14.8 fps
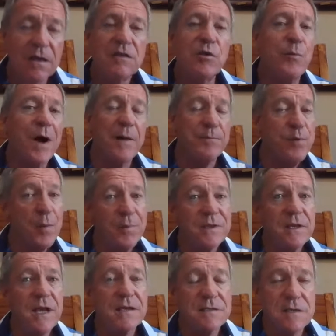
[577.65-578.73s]
to buy
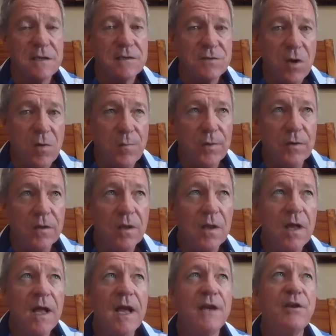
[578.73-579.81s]
property as an example,
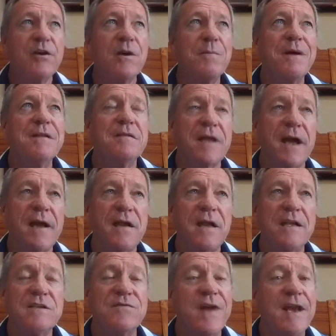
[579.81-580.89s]
and you can maintain
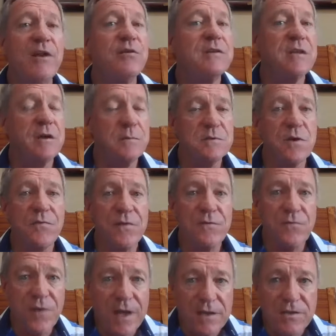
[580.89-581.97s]
its value in terms of
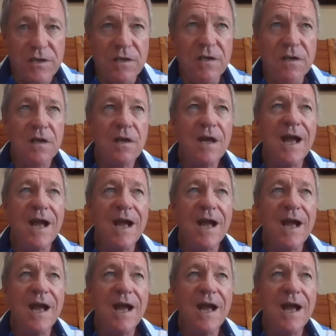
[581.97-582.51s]
inflation.